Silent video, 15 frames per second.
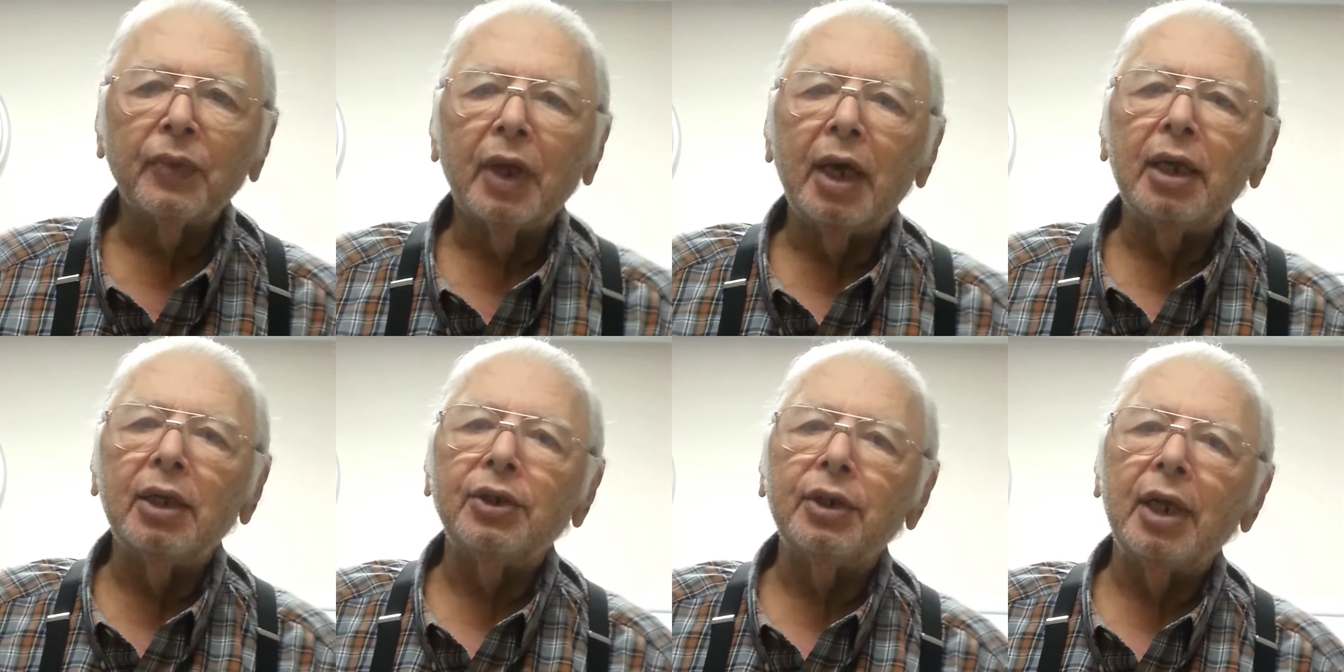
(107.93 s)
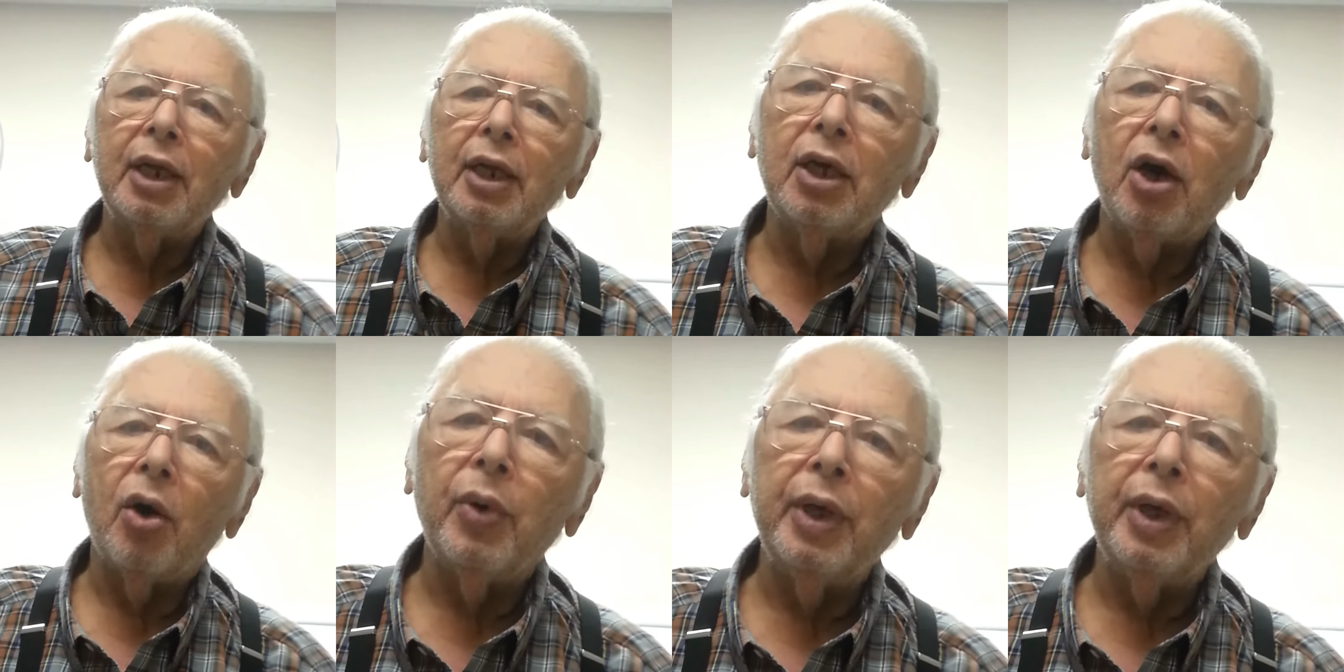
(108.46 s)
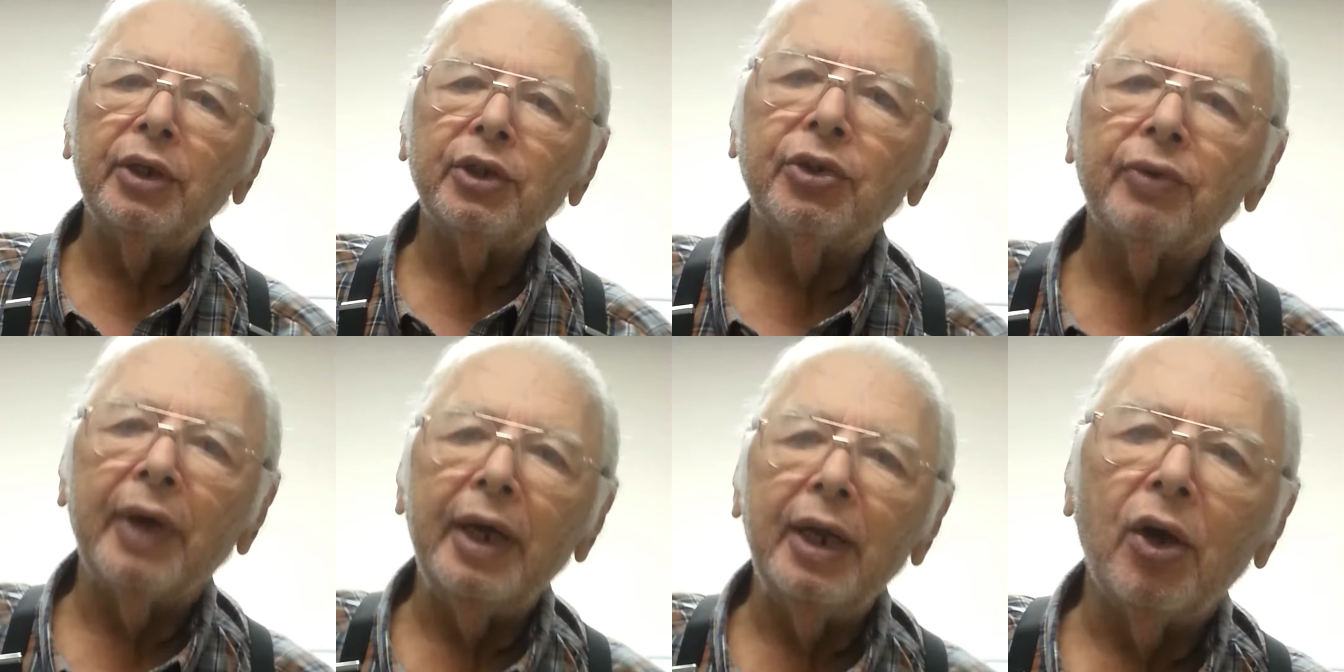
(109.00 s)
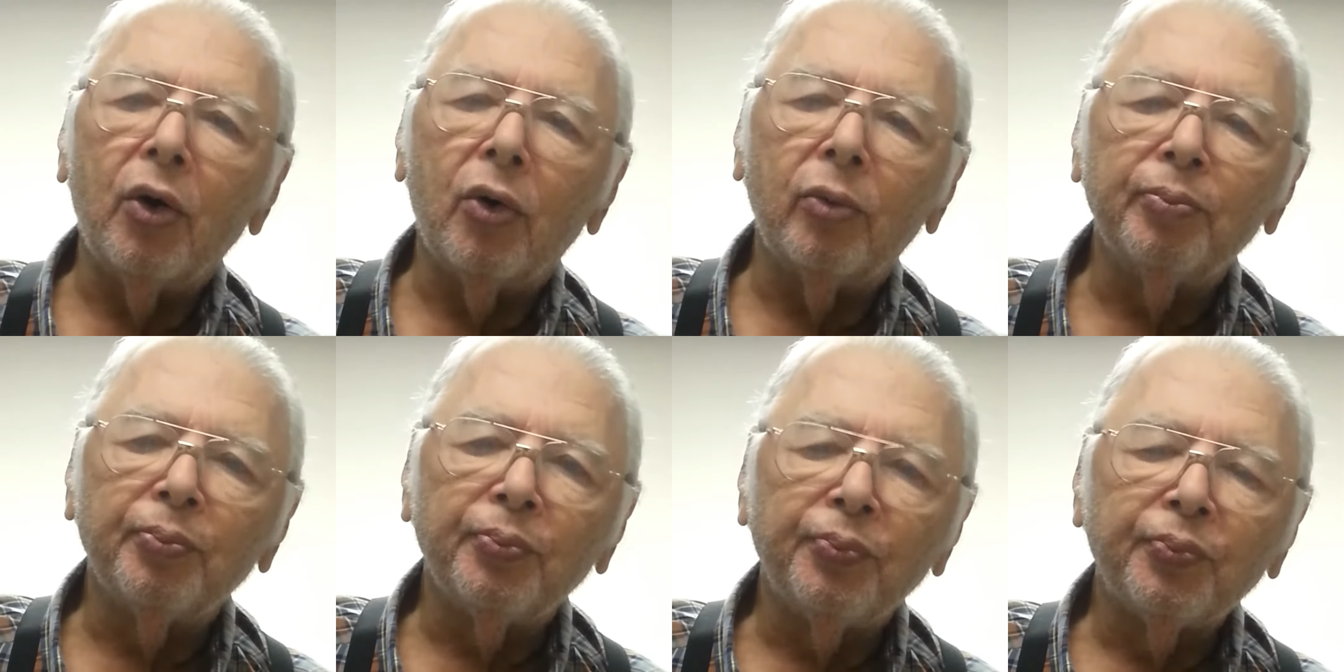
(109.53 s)
And instead of going straight
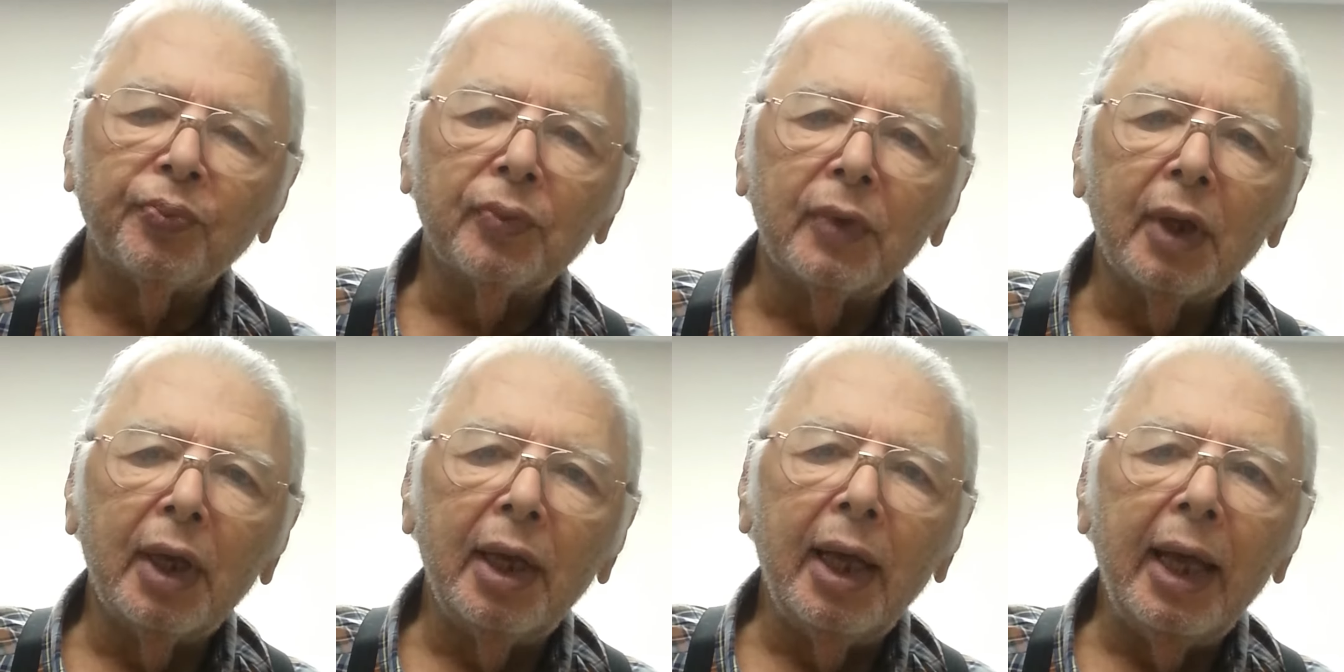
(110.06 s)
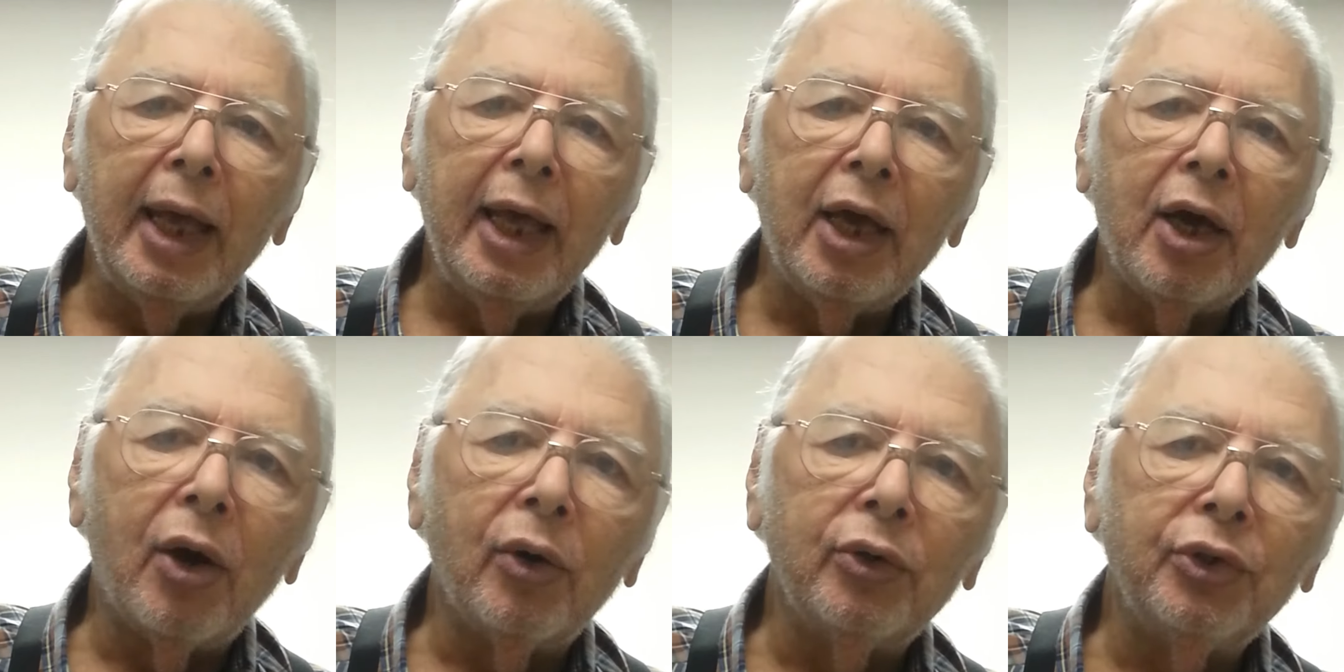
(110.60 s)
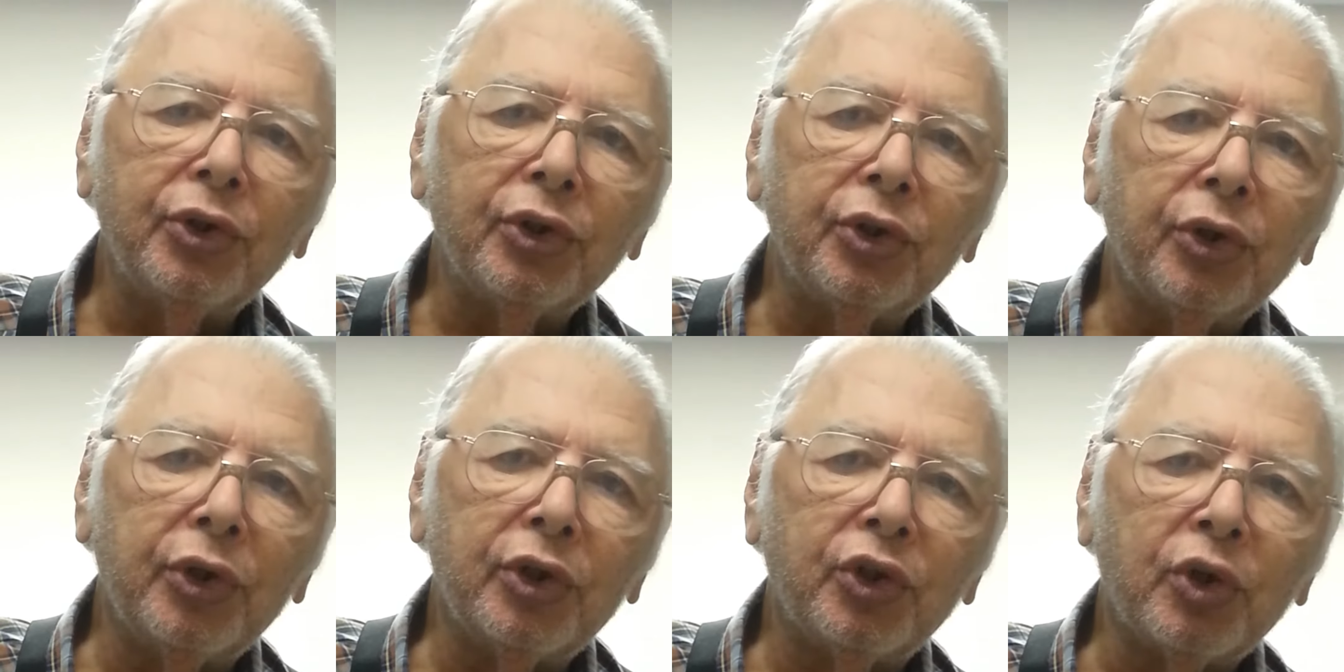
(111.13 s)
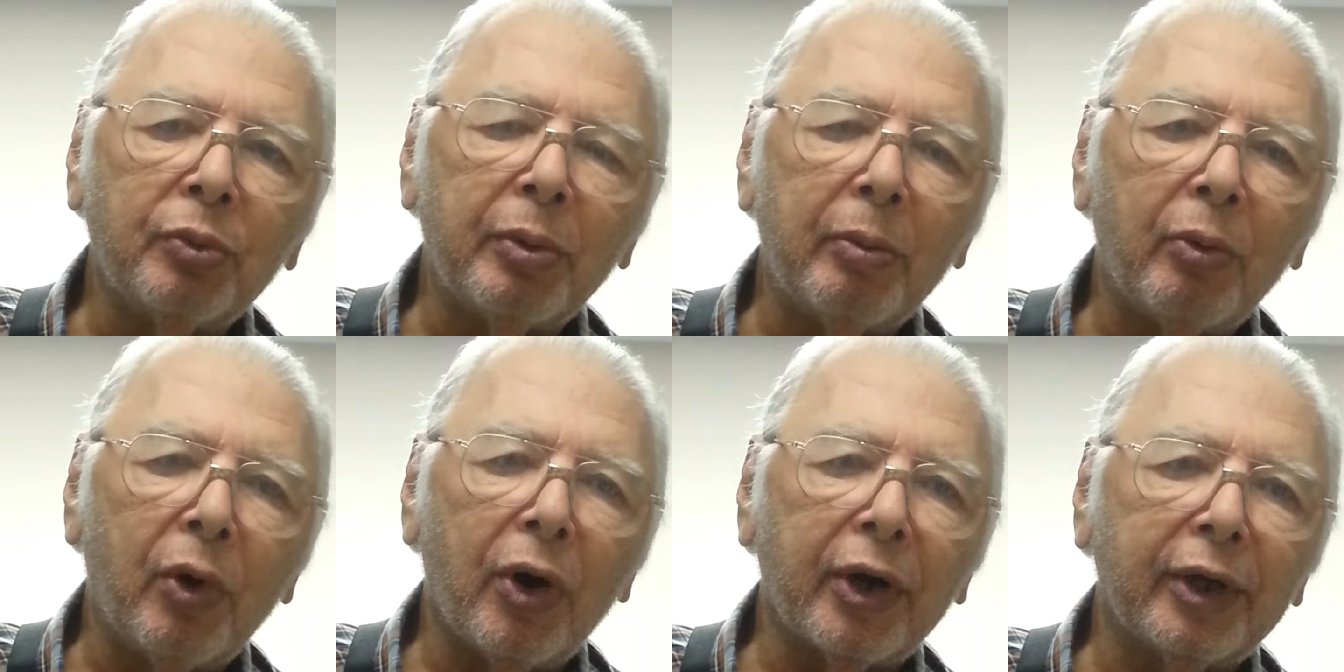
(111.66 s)
home, he goes to the
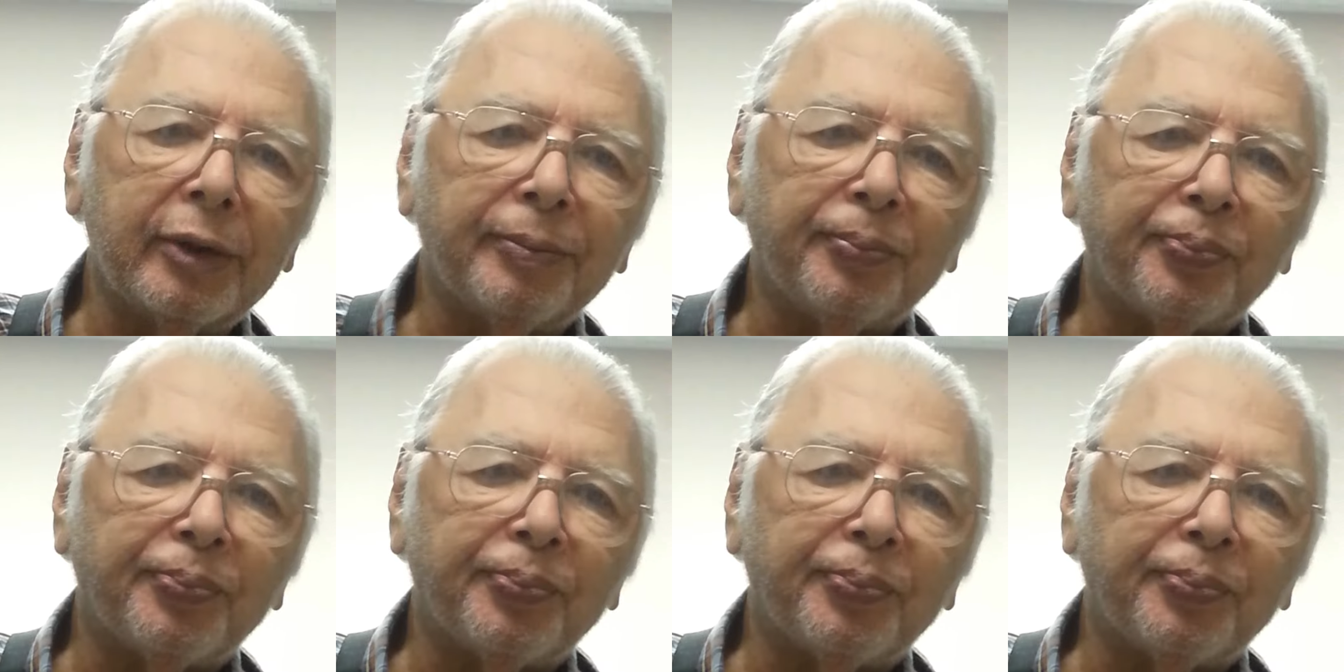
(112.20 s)
supermarket.